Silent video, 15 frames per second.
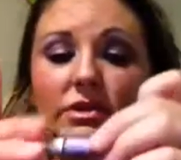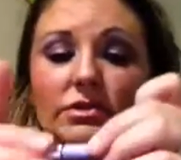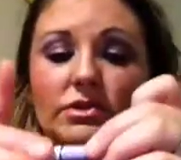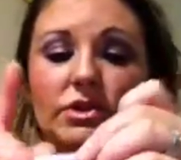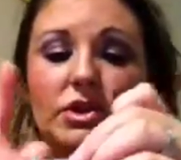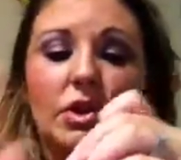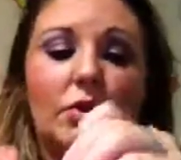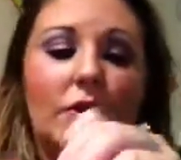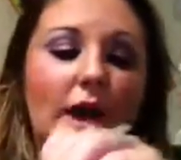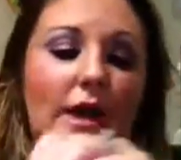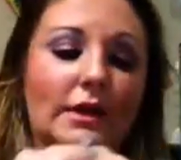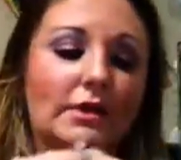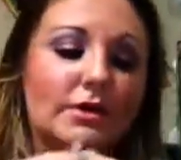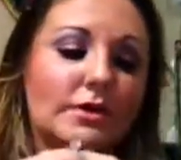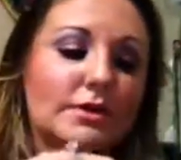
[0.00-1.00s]
There's no
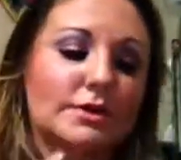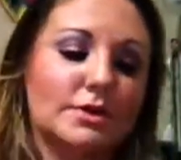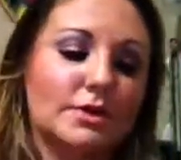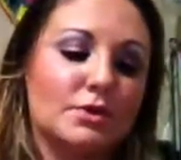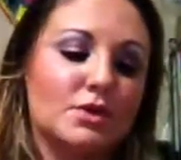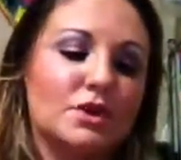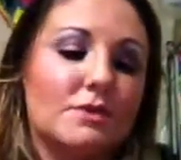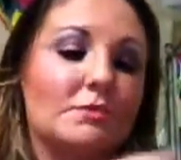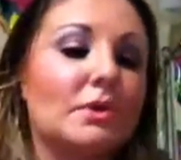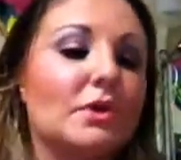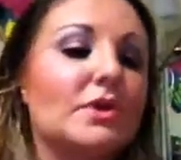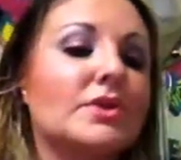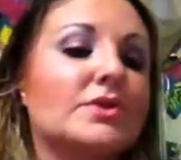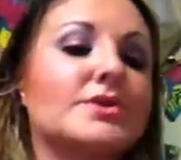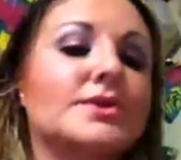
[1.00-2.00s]
color, there's no
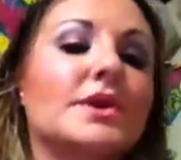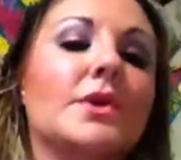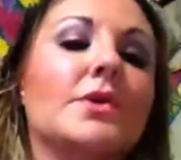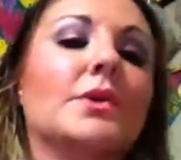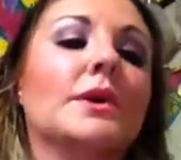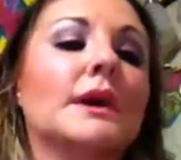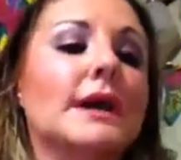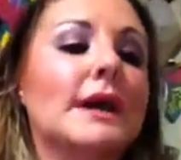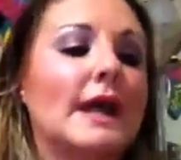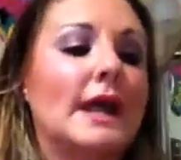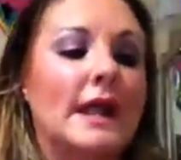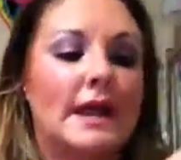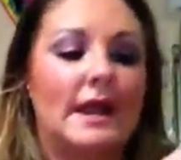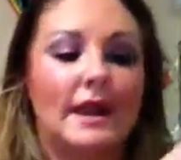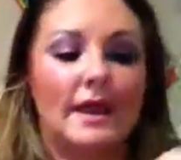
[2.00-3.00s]
shimmer, there's no
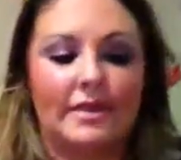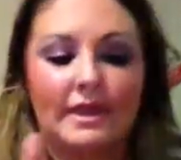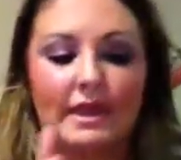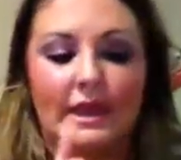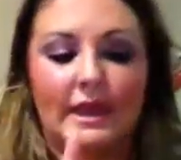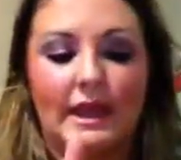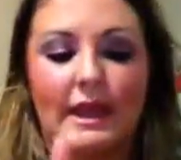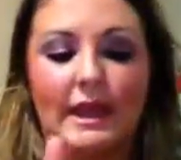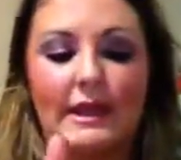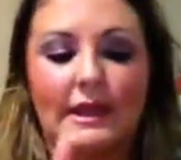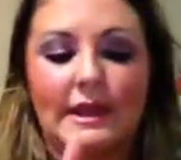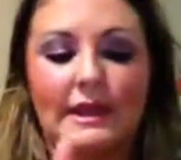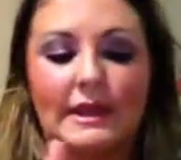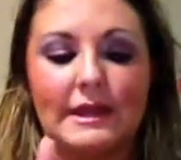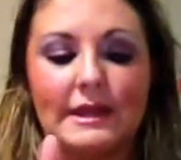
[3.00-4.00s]
nothing. And
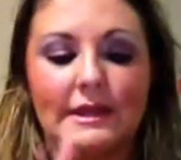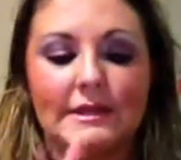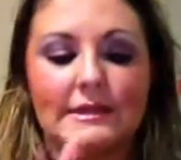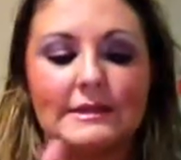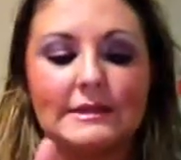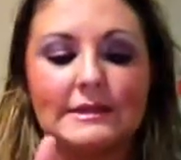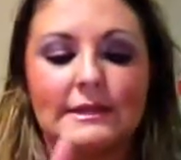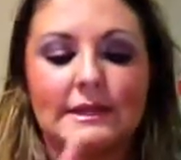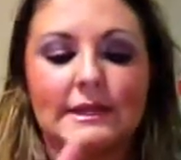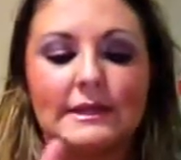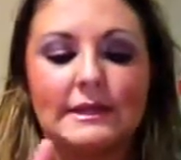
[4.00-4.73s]
it is